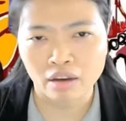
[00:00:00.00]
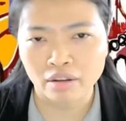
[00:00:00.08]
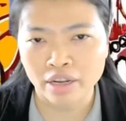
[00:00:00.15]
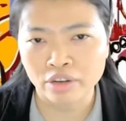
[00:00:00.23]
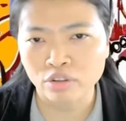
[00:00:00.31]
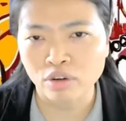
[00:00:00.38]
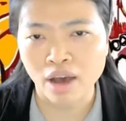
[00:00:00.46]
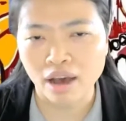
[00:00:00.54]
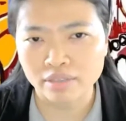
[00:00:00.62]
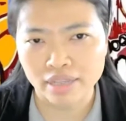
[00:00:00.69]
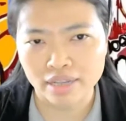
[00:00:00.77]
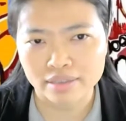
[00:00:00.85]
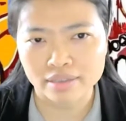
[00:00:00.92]
into
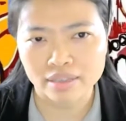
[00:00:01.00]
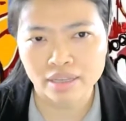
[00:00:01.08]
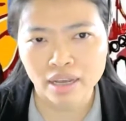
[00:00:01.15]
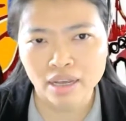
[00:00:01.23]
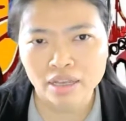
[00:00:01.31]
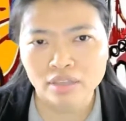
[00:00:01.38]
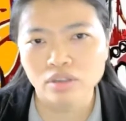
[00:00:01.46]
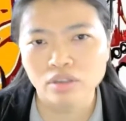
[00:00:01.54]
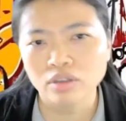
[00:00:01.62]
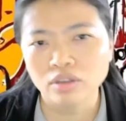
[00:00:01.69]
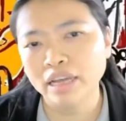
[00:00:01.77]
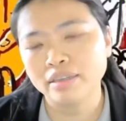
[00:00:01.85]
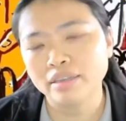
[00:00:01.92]
houses,
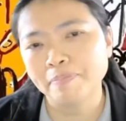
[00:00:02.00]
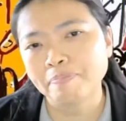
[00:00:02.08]
so that